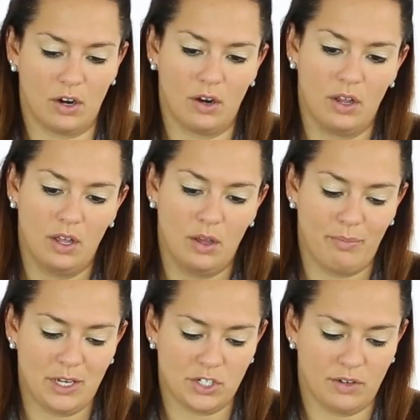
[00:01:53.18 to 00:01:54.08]
your
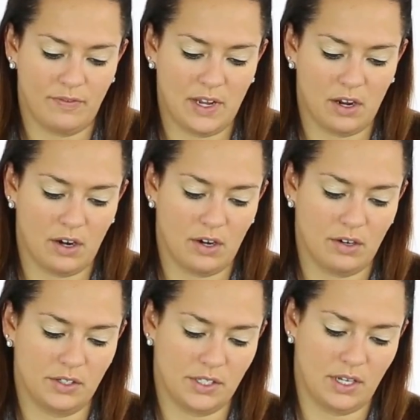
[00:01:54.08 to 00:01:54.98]
pincher
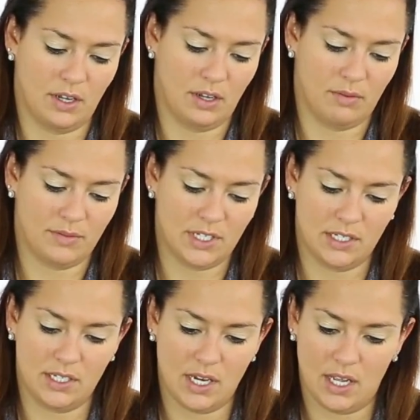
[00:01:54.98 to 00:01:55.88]
fingers to
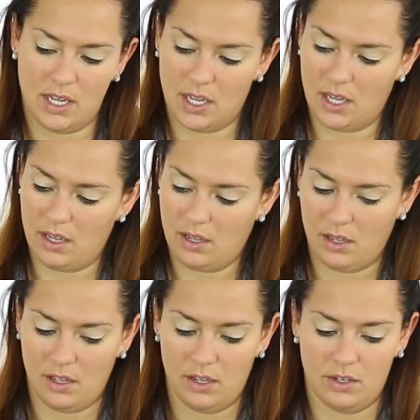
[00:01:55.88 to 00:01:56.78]
dig.
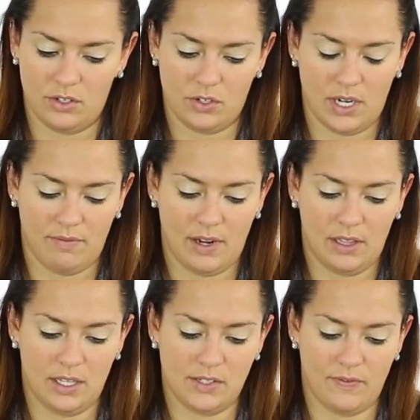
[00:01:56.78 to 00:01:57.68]
Try to
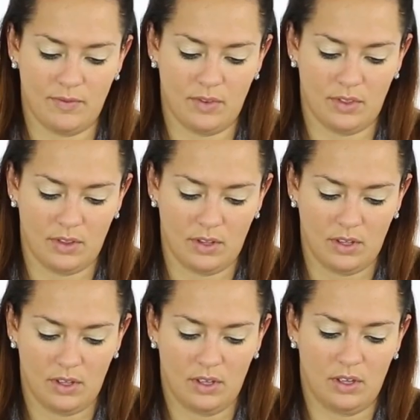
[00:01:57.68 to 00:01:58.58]
find these
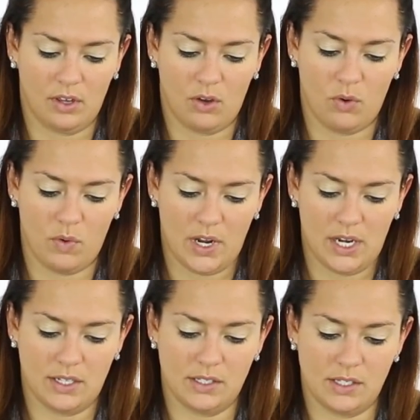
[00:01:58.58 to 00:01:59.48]

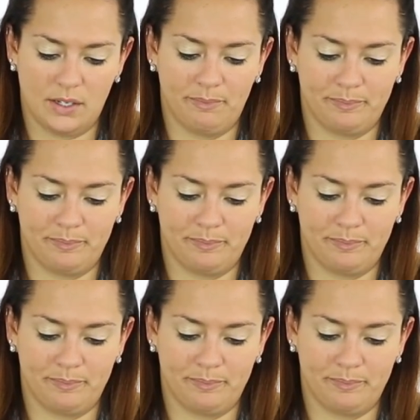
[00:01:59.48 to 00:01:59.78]
coins